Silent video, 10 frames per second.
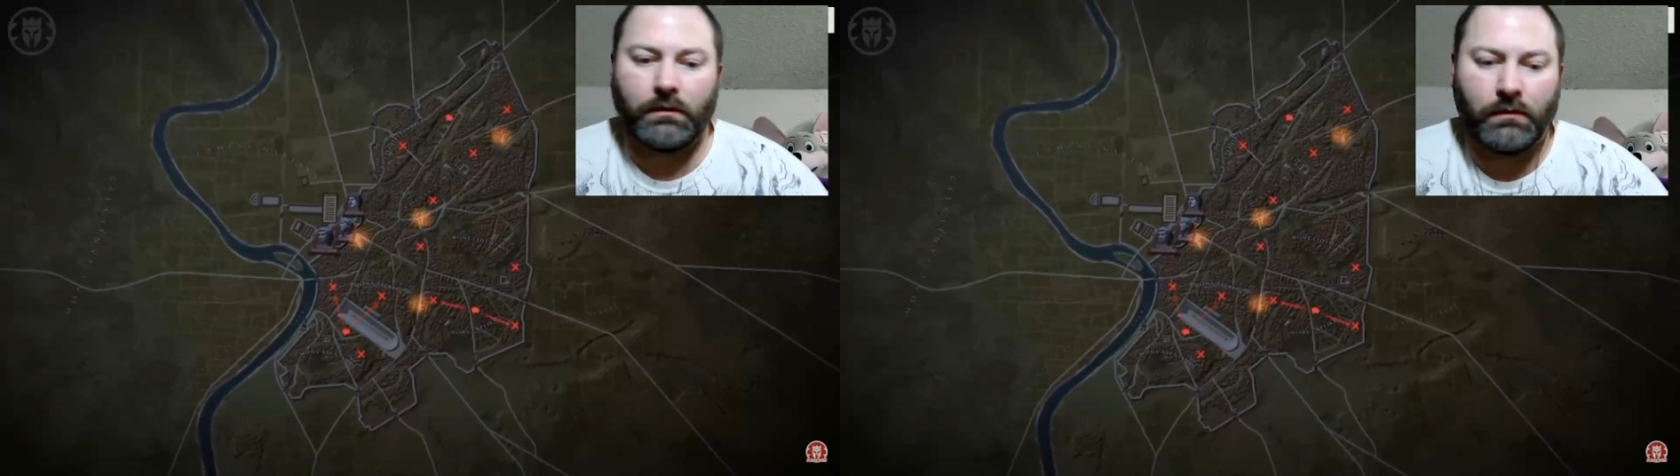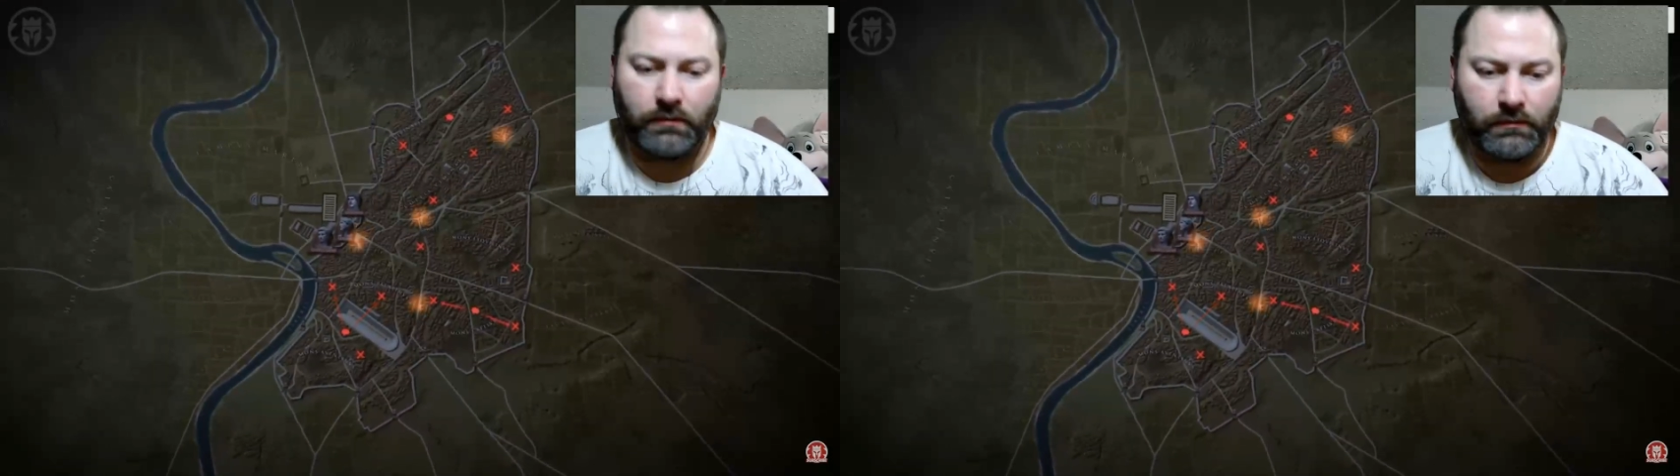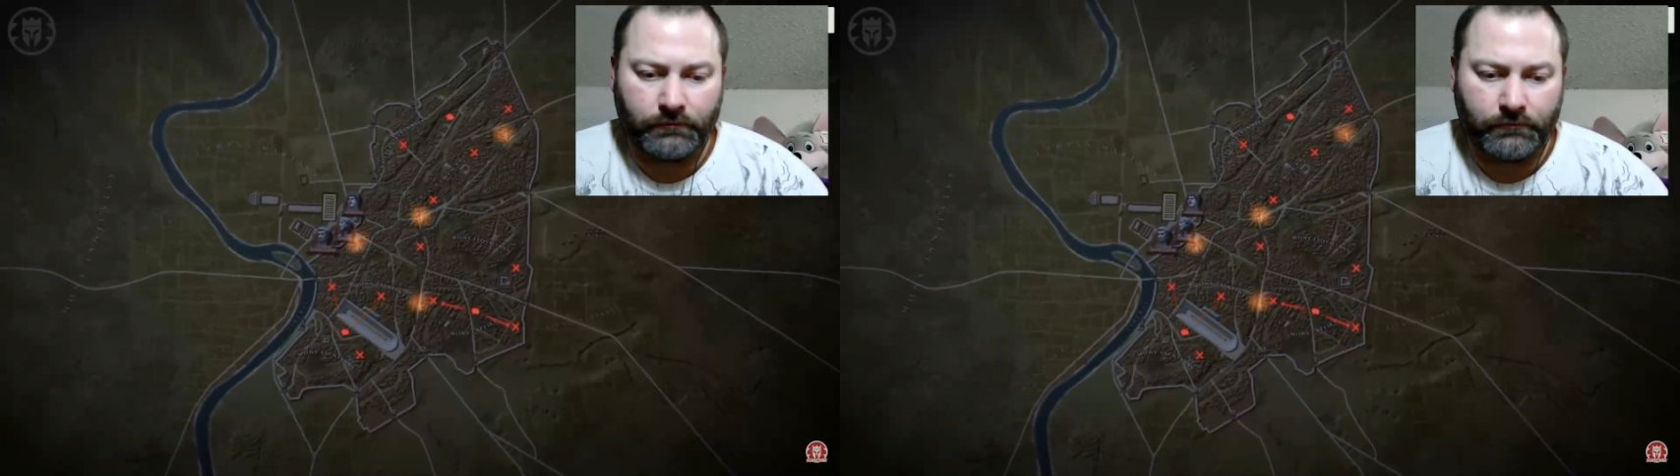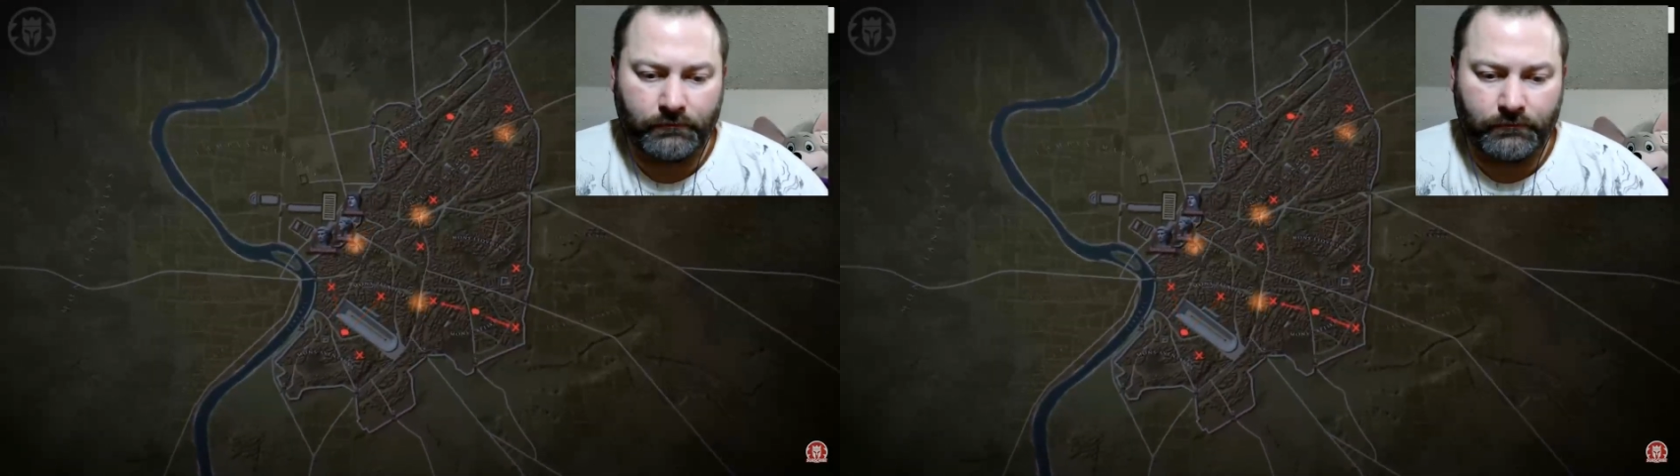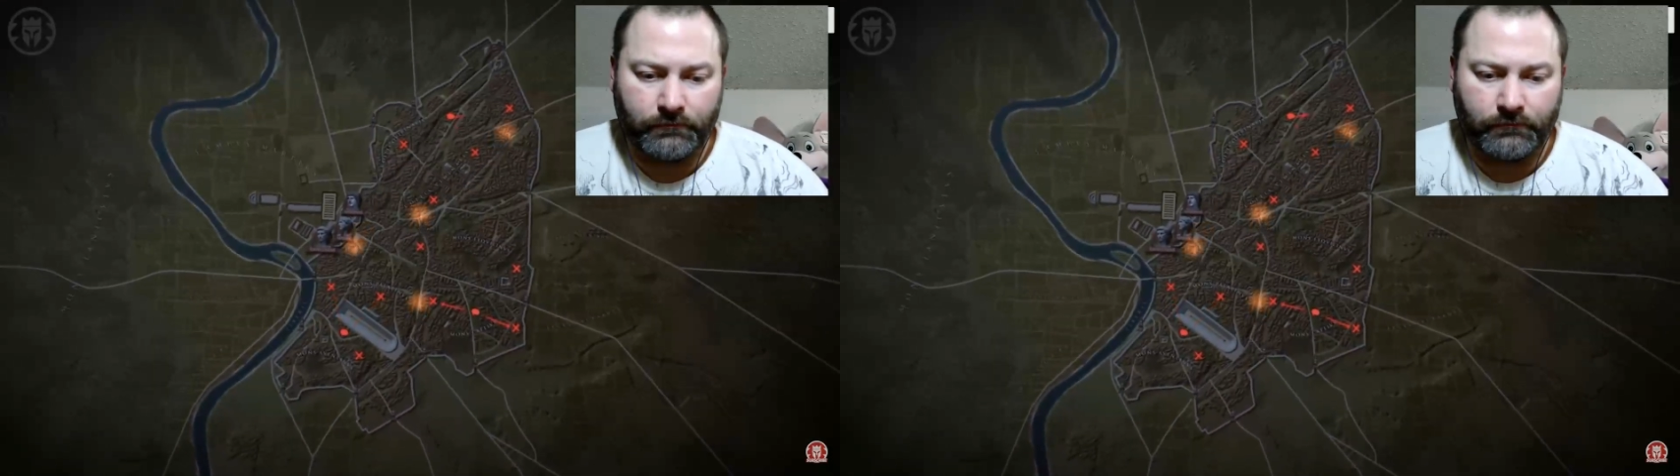With so
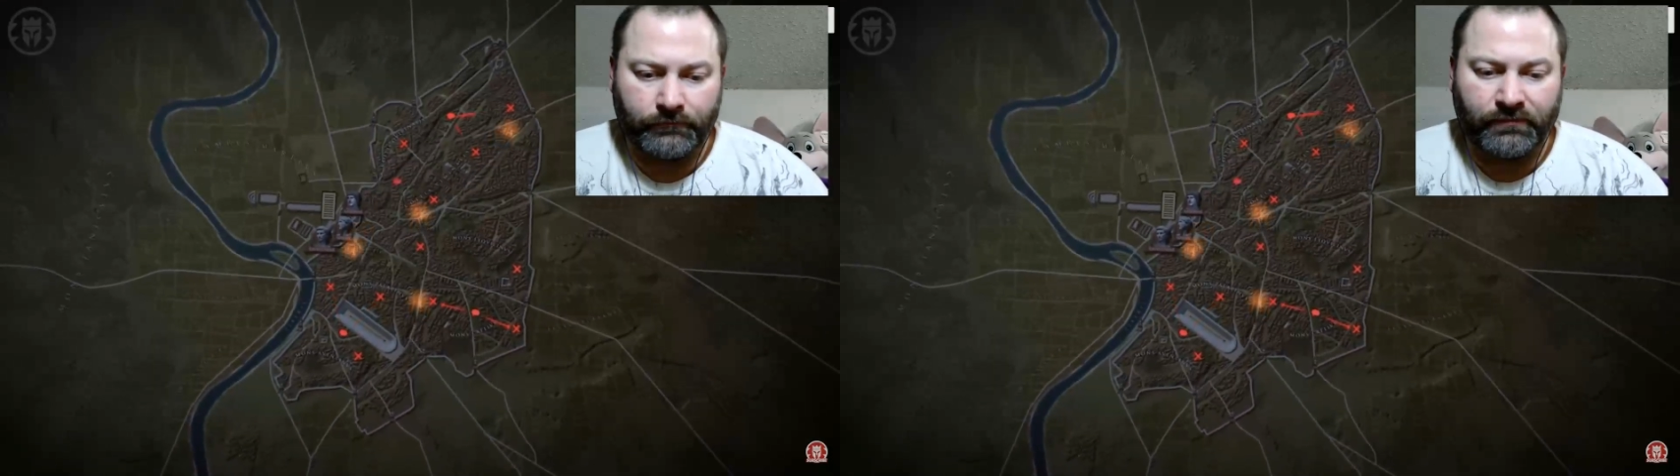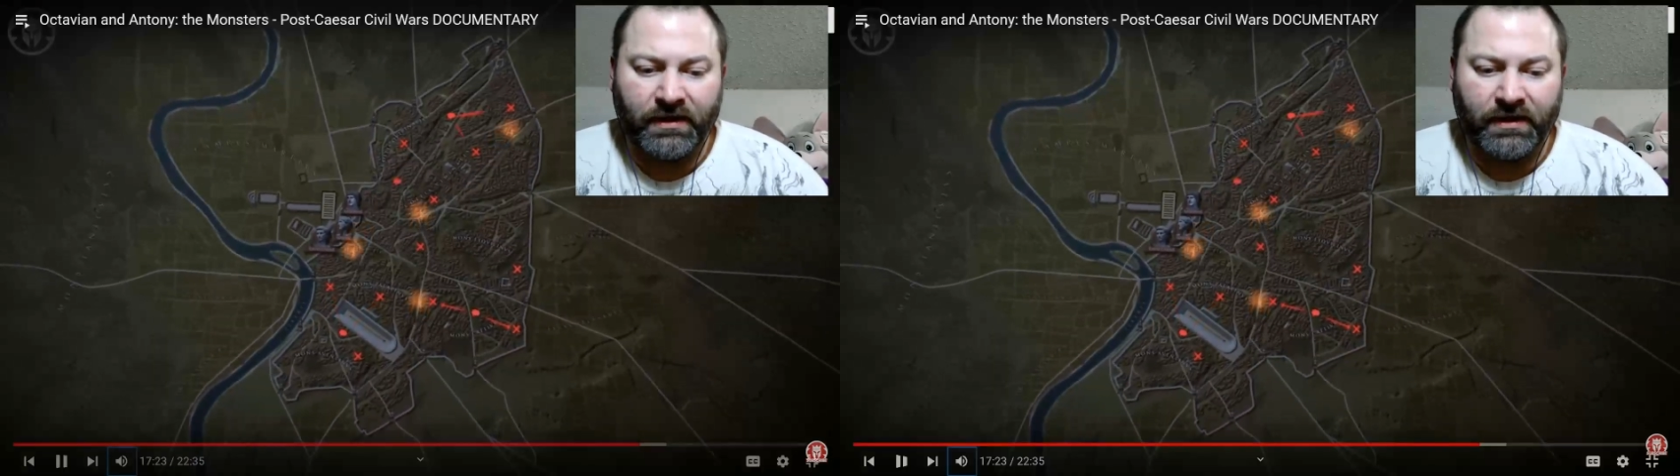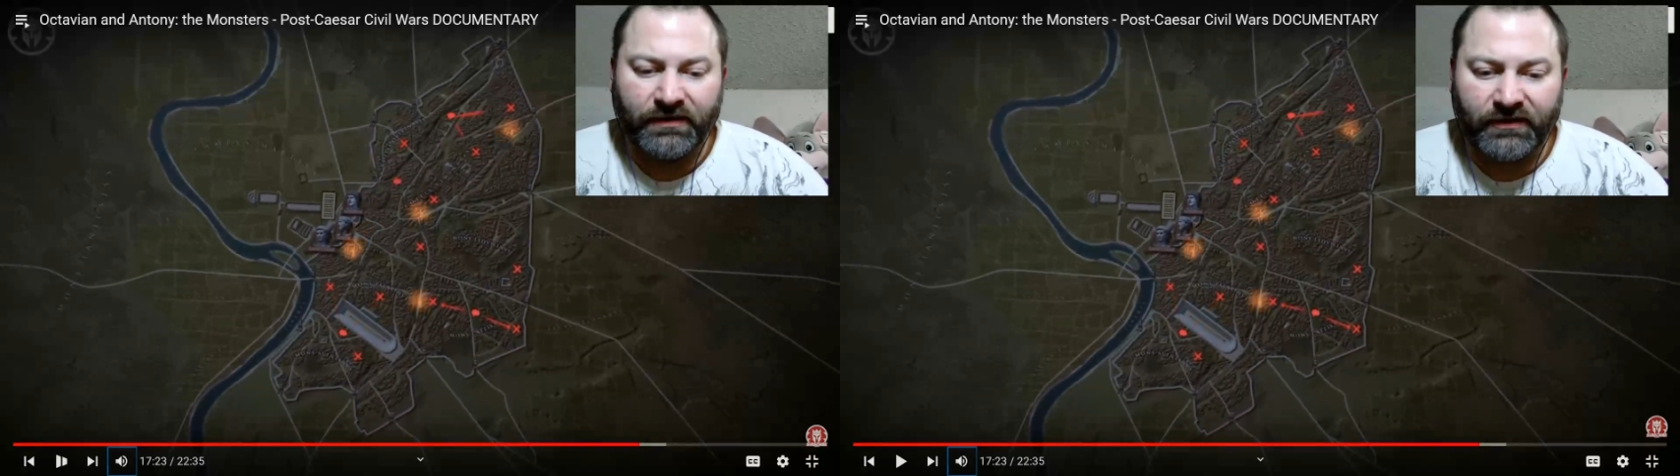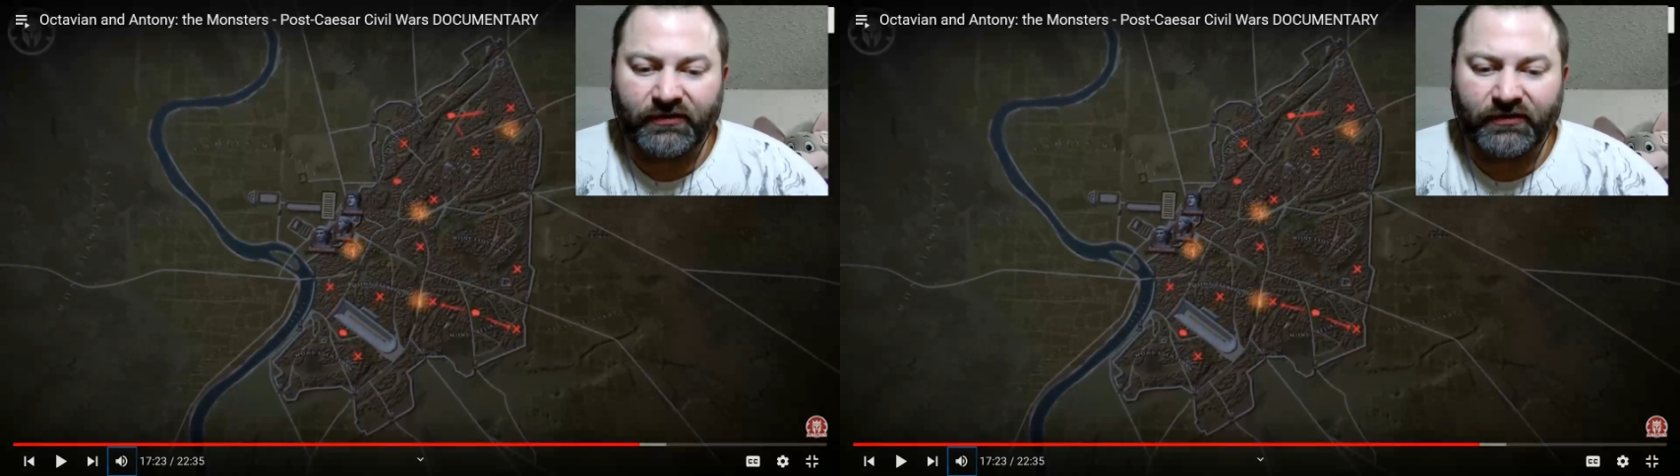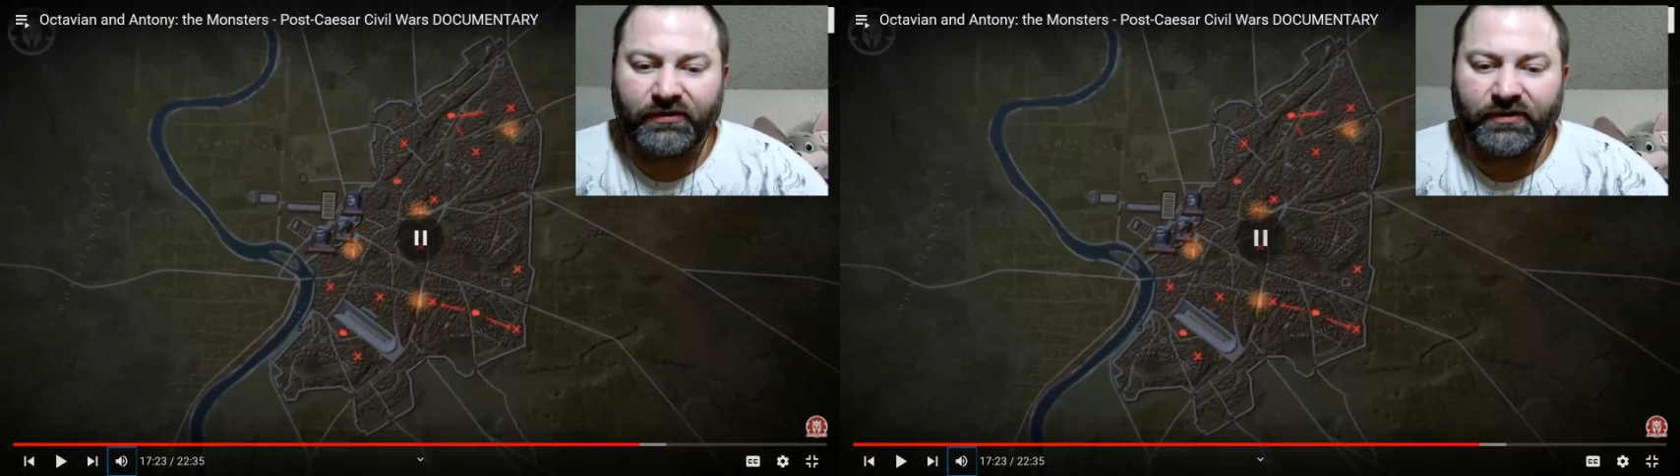many be This
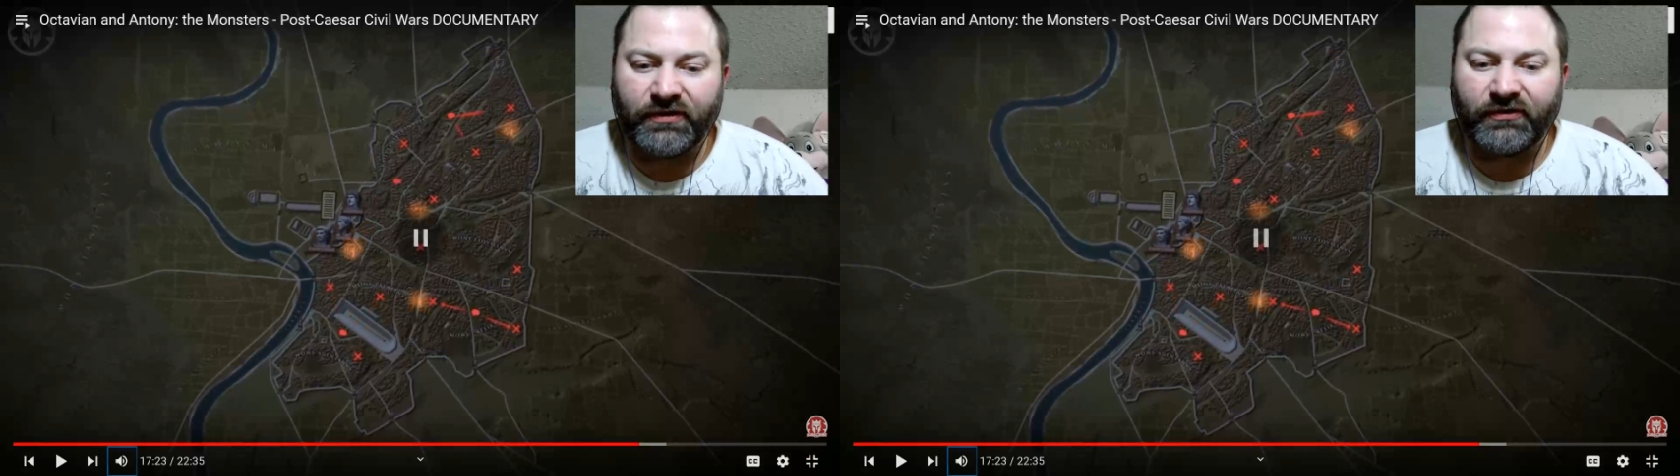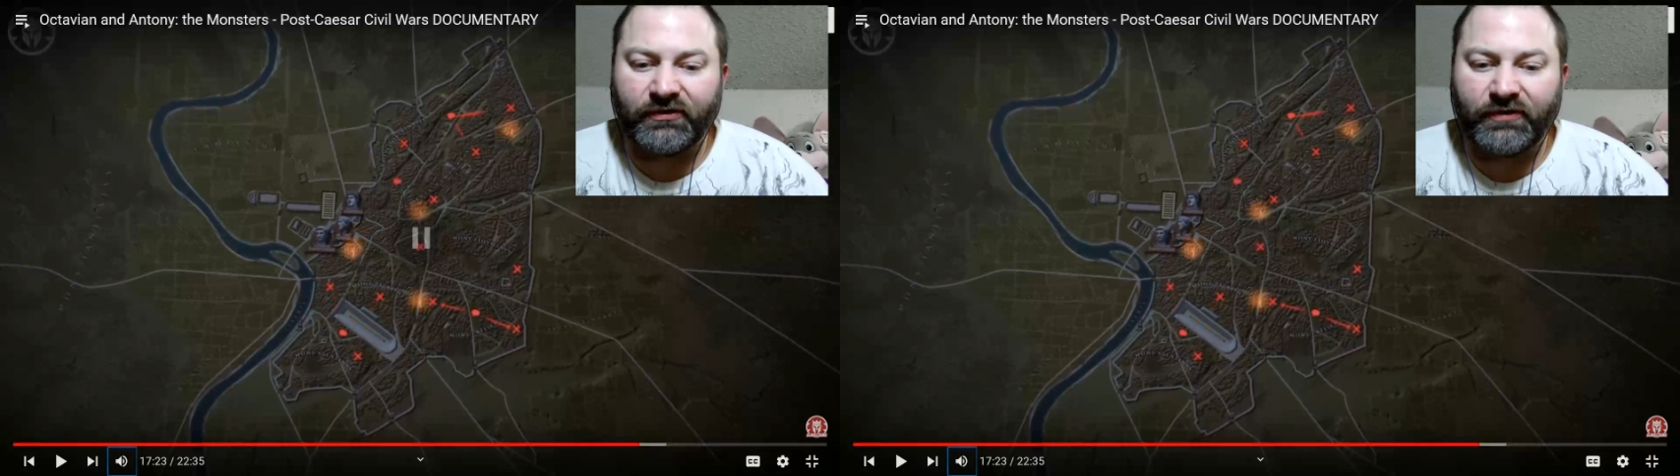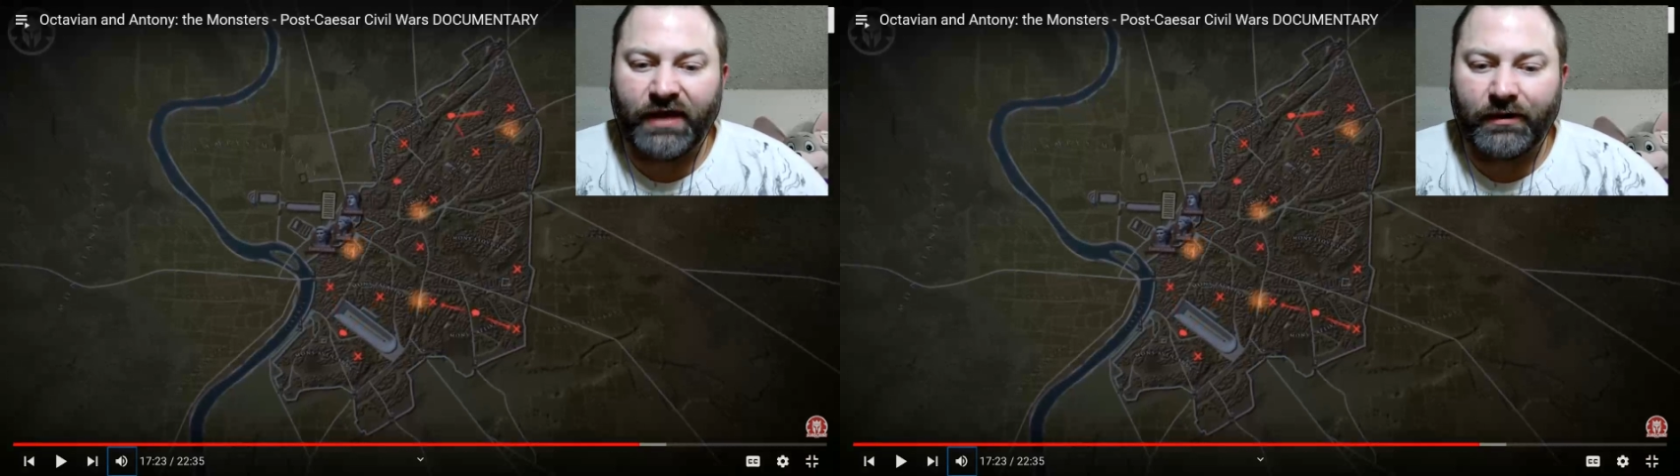is this is